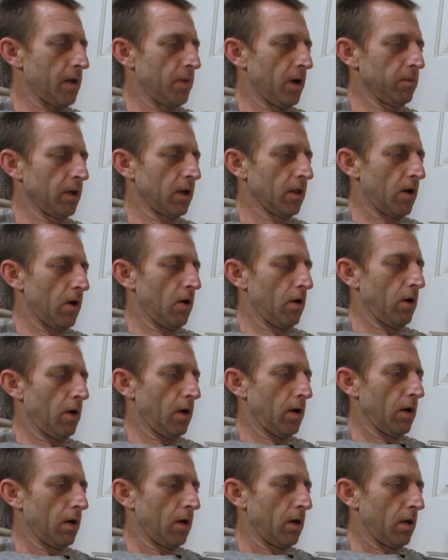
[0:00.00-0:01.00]
public law
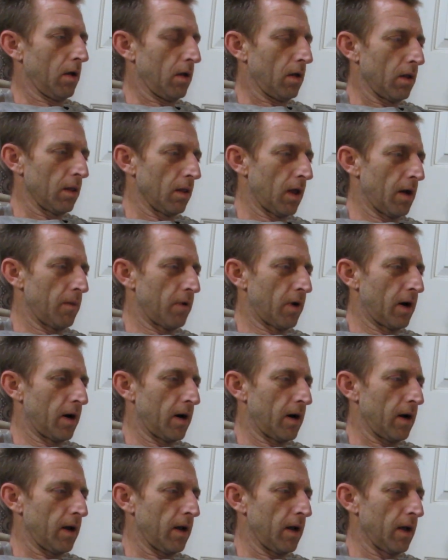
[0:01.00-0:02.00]

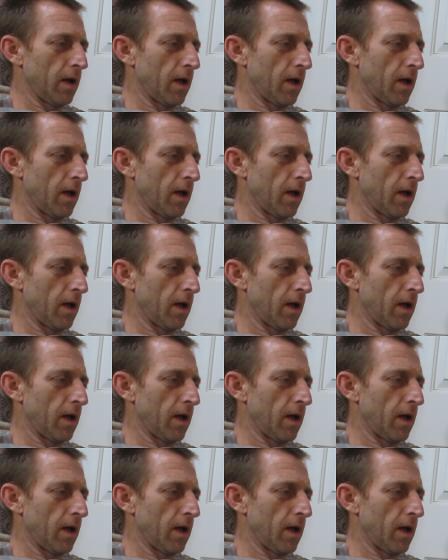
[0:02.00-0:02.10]
library